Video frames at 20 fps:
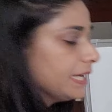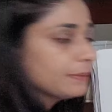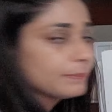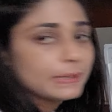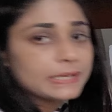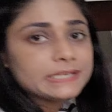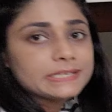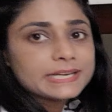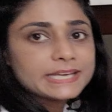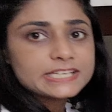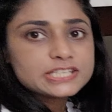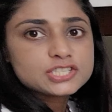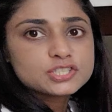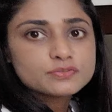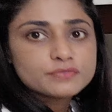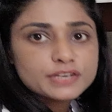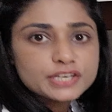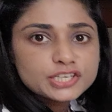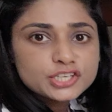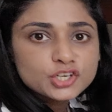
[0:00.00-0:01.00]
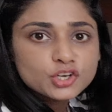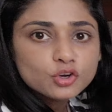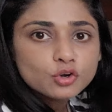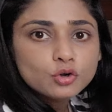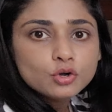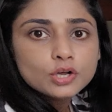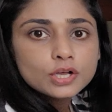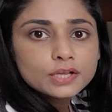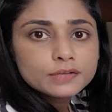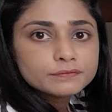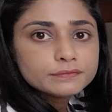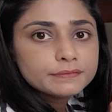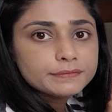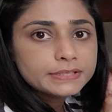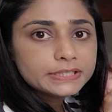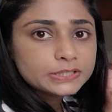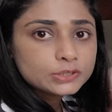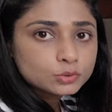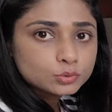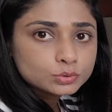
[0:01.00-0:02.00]
In my next video, we
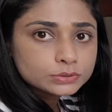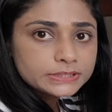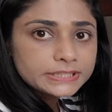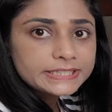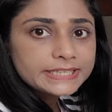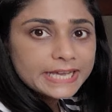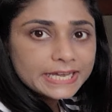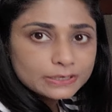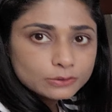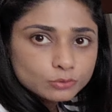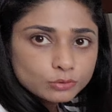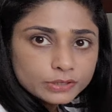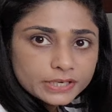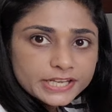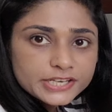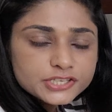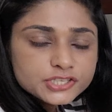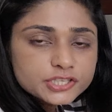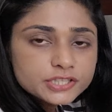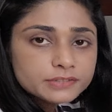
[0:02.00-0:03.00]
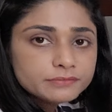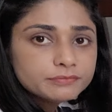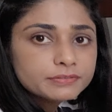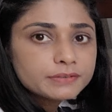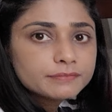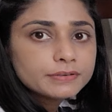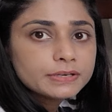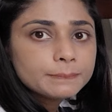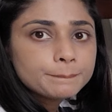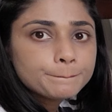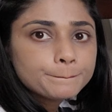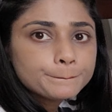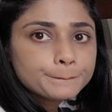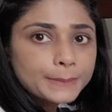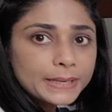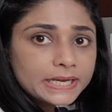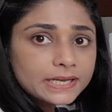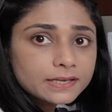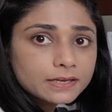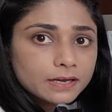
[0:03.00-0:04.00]
will do the calculation. We will
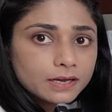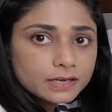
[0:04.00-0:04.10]
pick